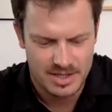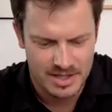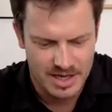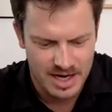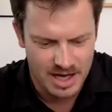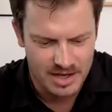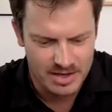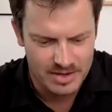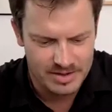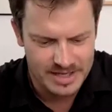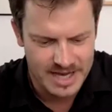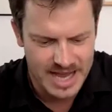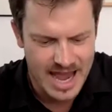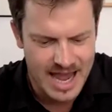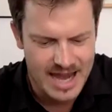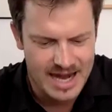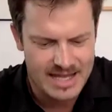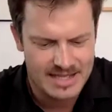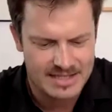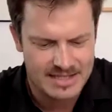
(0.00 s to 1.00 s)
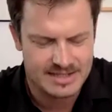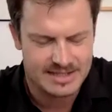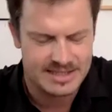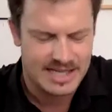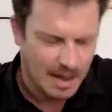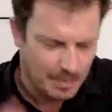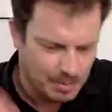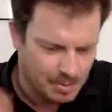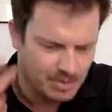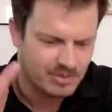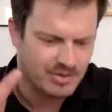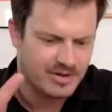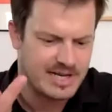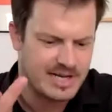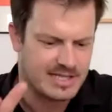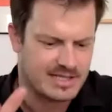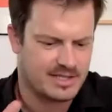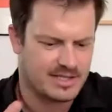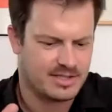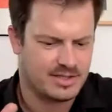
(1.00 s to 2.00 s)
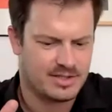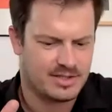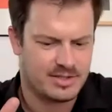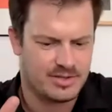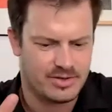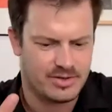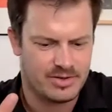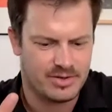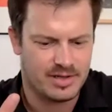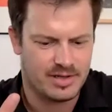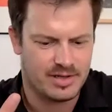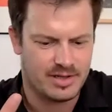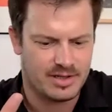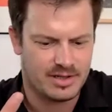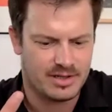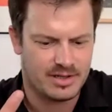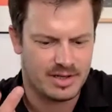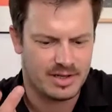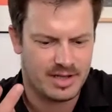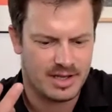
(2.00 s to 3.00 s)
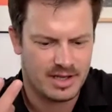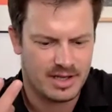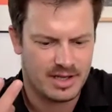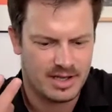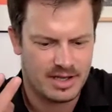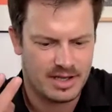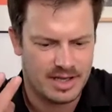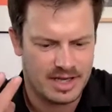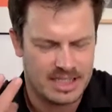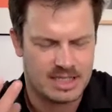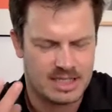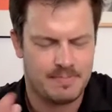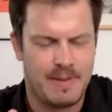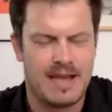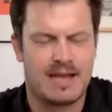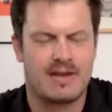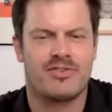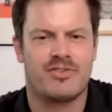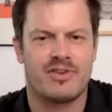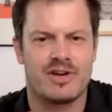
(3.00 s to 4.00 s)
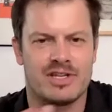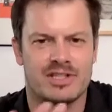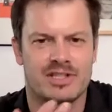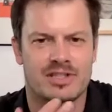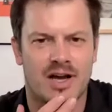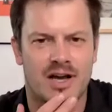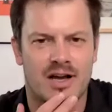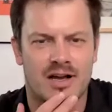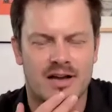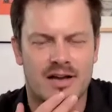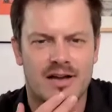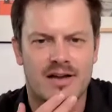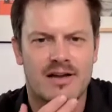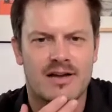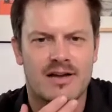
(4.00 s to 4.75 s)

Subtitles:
So now your dad has double reason to expect free stock.